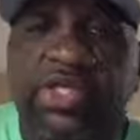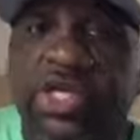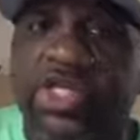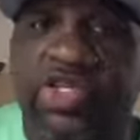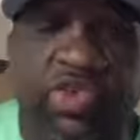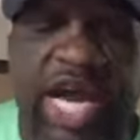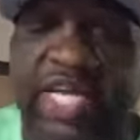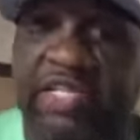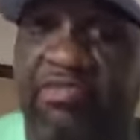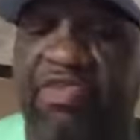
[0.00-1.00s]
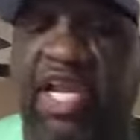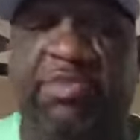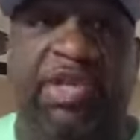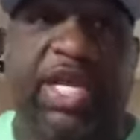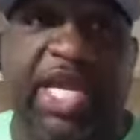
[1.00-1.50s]
you got to develop
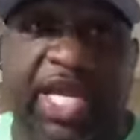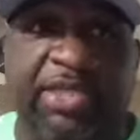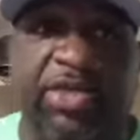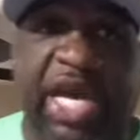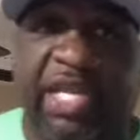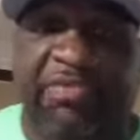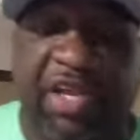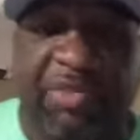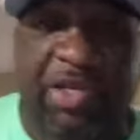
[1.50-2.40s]
your head. You got to develop your